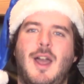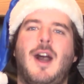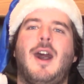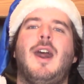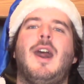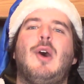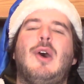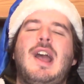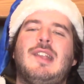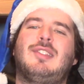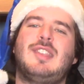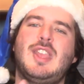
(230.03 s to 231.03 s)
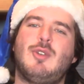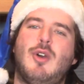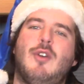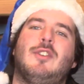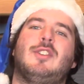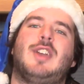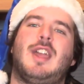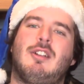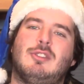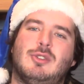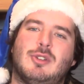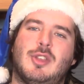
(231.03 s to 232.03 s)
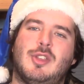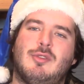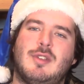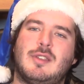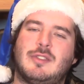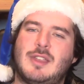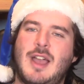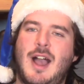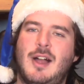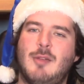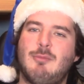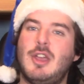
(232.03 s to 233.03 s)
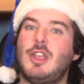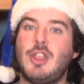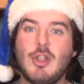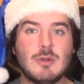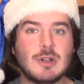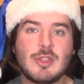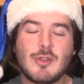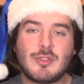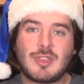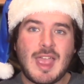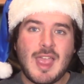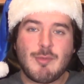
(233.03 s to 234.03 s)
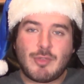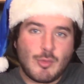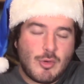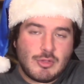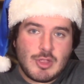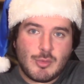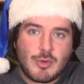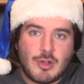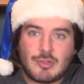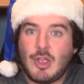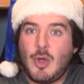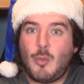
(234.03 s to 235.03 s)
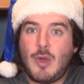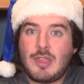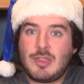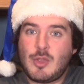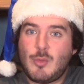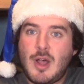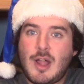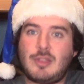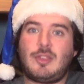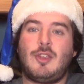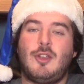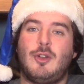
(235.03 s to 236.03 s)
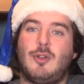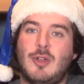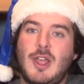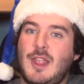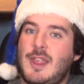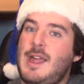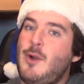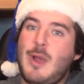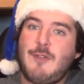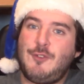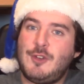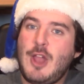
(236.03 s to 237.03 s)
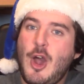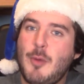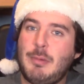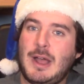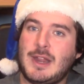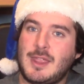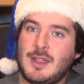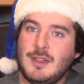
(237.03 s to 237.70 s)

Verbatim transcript: Oh, I see you over there, Lord of the Rings Gollum. You're one of those games who only works when you want to. You don't wait for nobody.